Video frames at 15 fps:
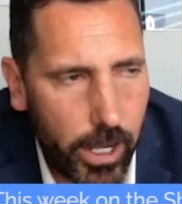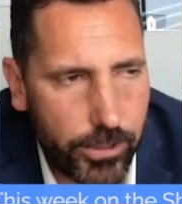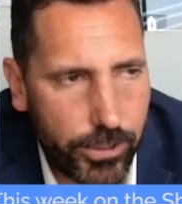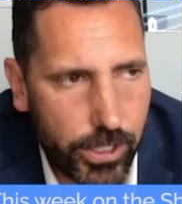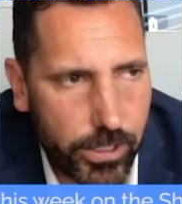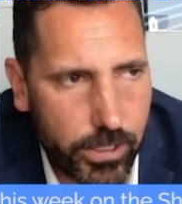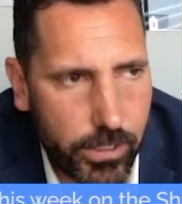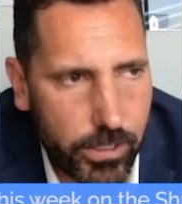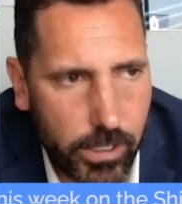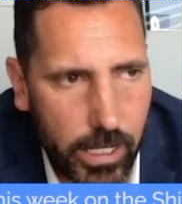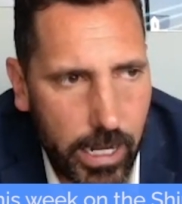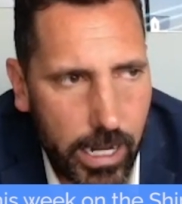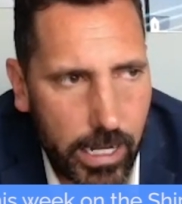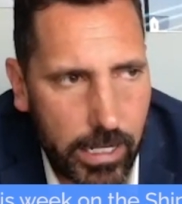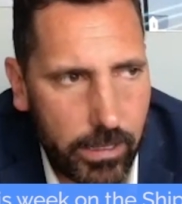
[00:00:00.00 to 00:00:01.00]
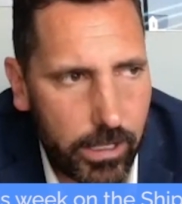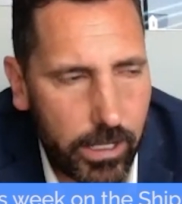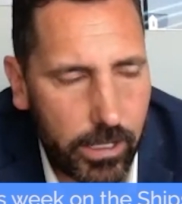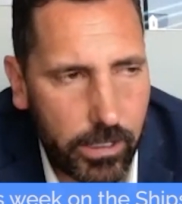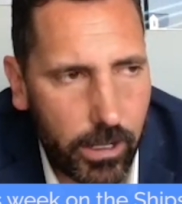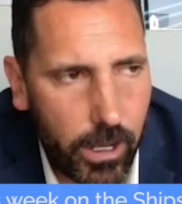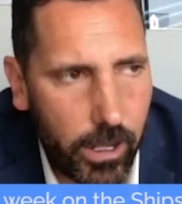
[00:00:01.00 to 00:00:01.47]
just
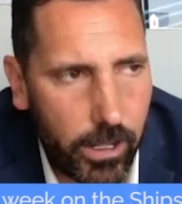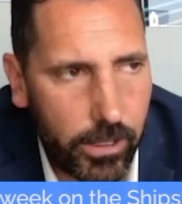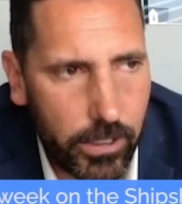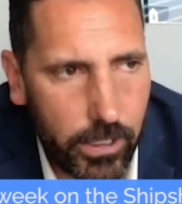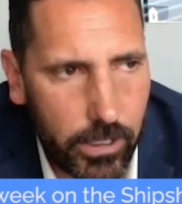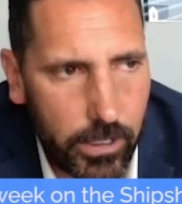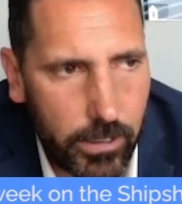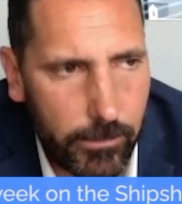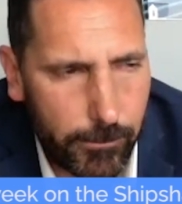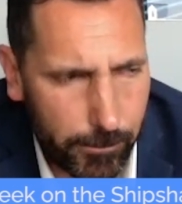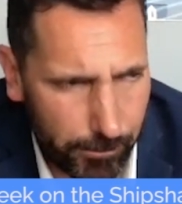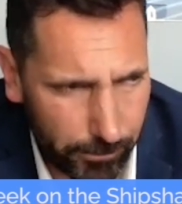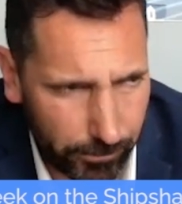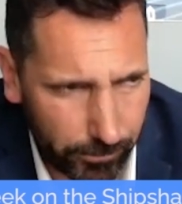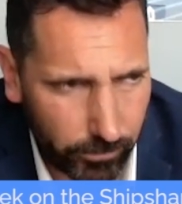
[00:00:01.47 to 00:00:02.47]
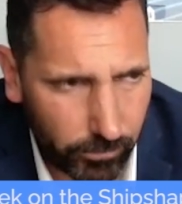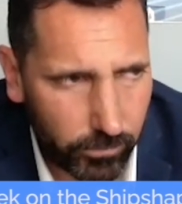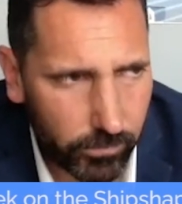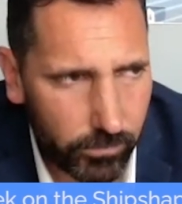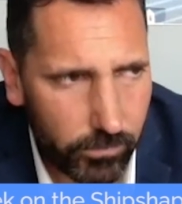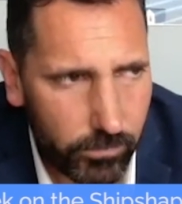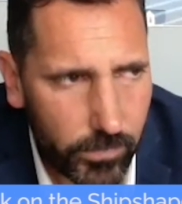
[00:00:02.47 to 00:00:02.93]
anything on the,
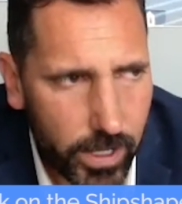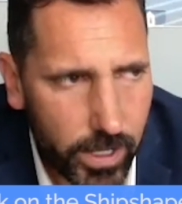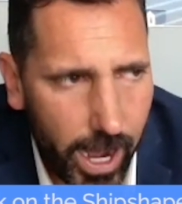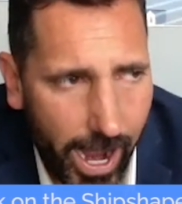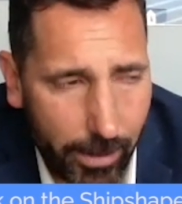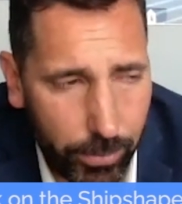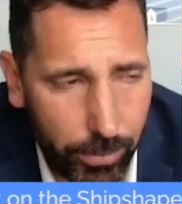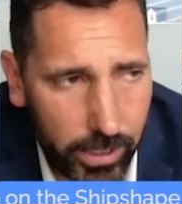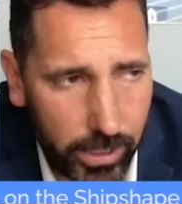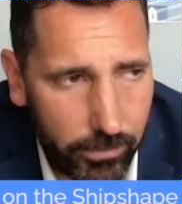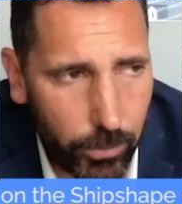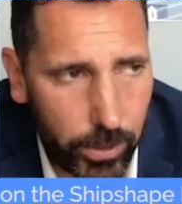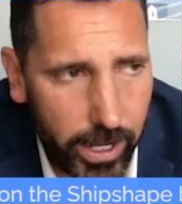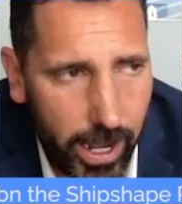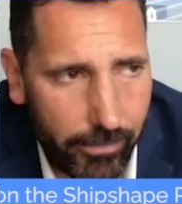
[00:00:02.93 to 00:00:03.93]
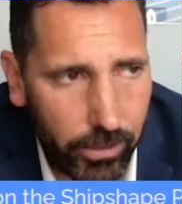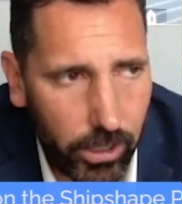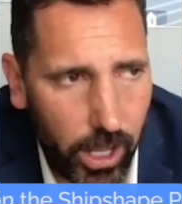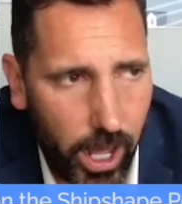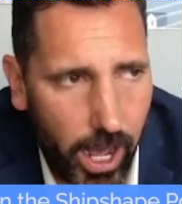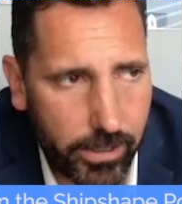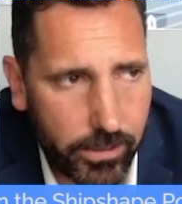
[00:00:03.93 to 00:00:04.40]
I believe we have a
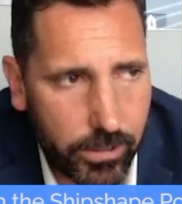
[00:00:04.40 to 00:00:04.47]
lot